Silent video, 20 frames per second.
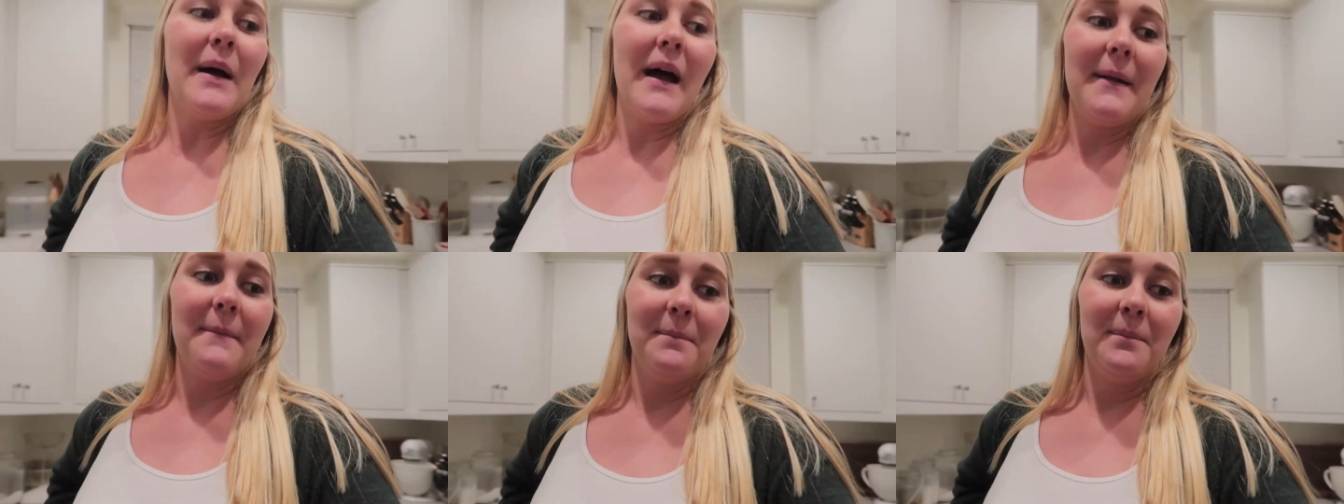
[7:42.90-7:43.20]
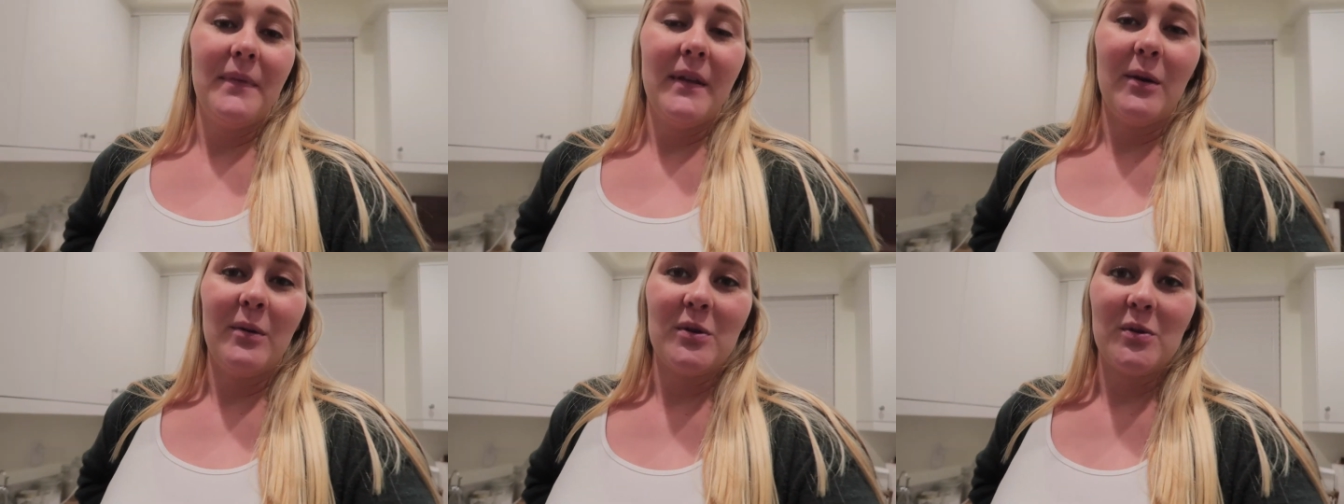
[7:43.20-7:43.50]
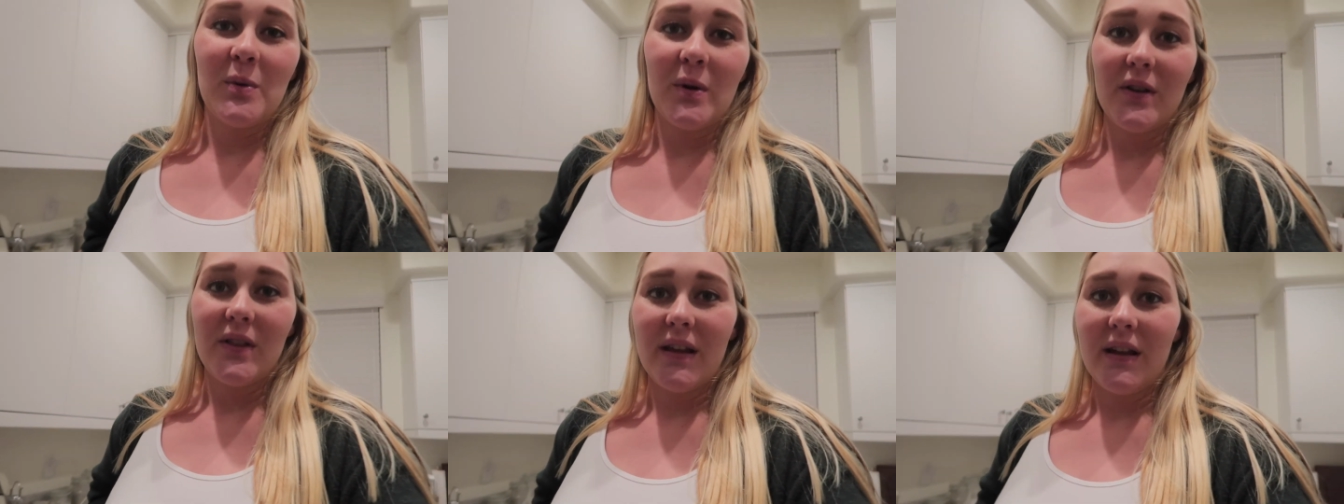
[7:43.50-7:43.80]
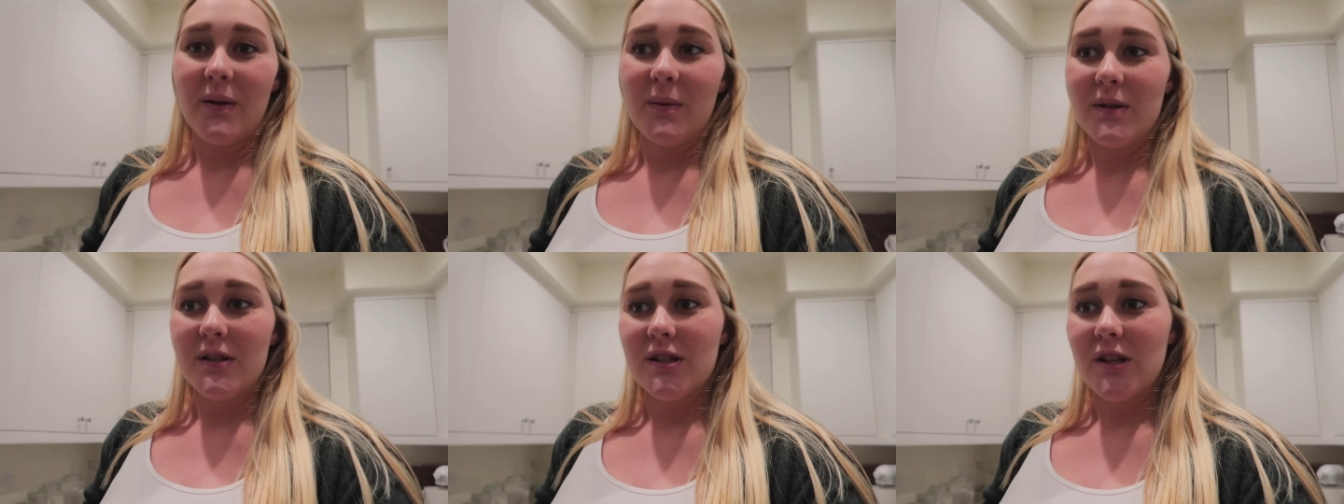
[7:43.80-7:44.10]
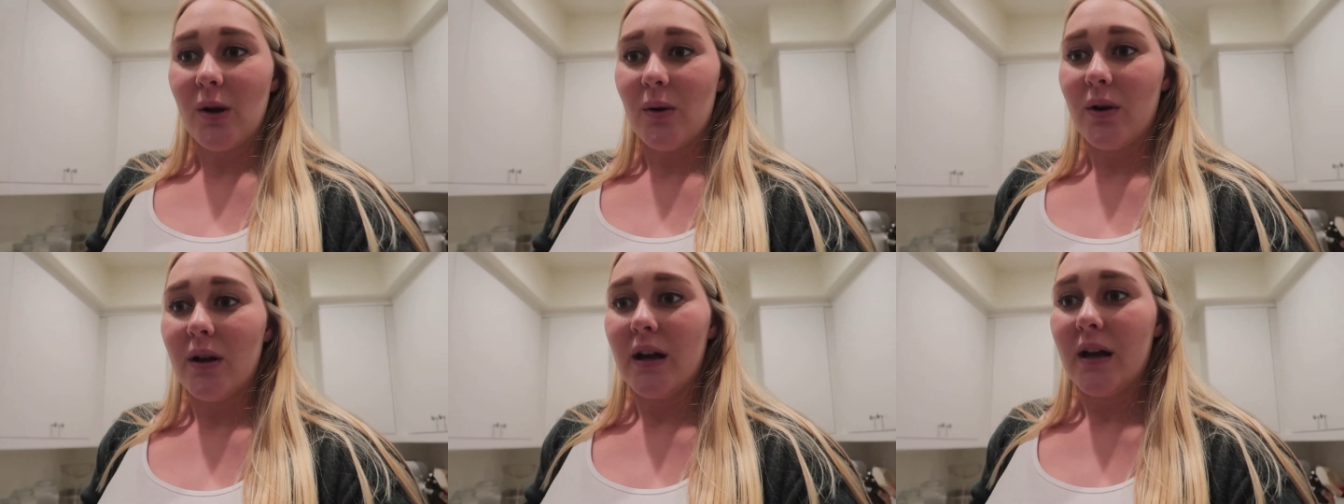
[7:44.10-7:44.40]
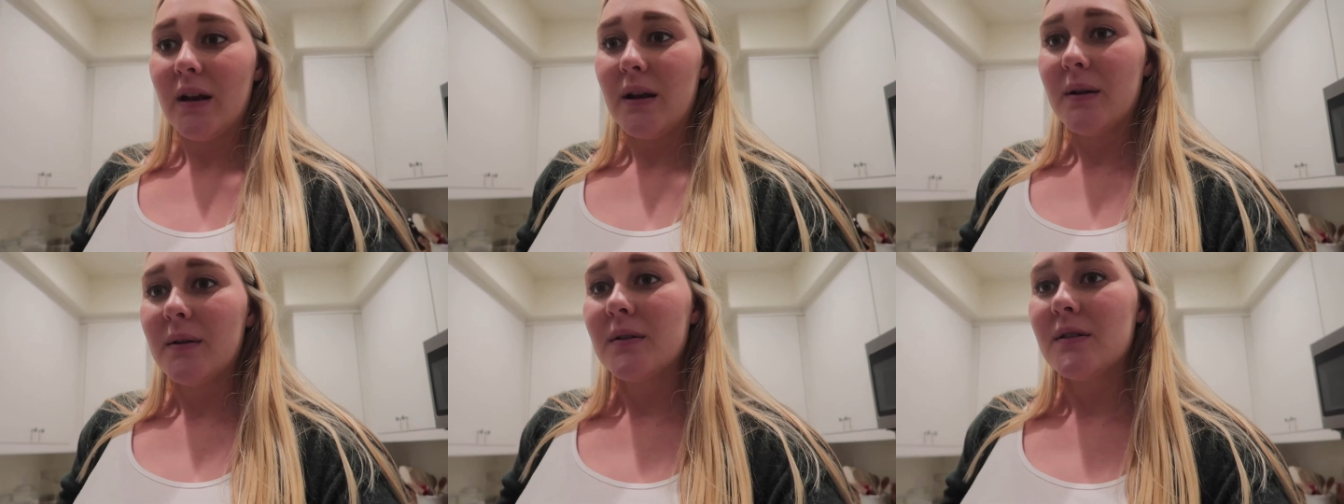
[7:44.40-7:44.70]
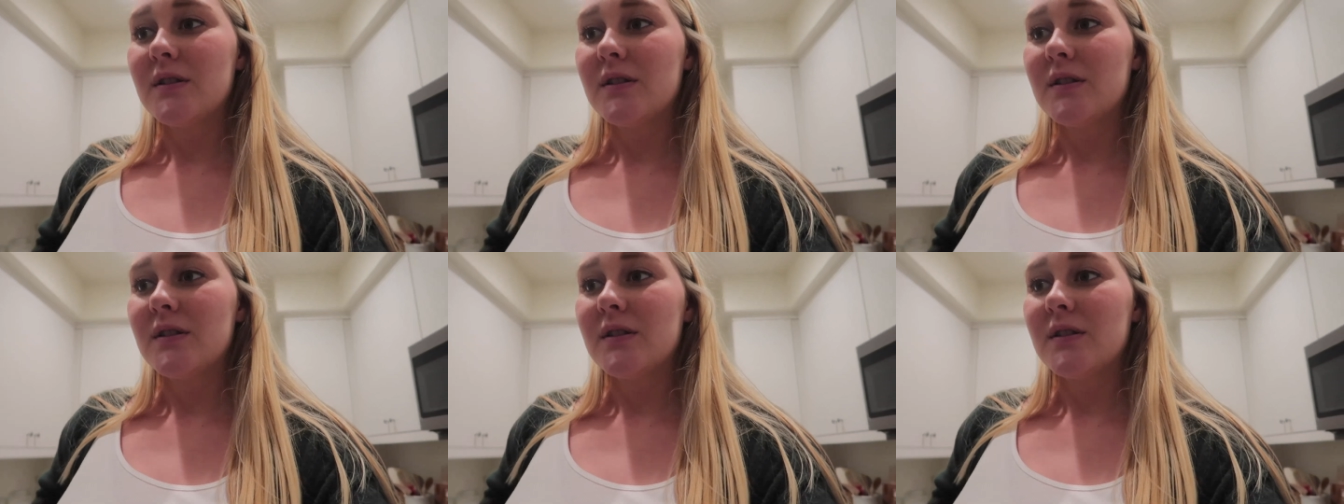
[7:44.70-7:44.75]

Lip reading: but it was worth it. It was so good.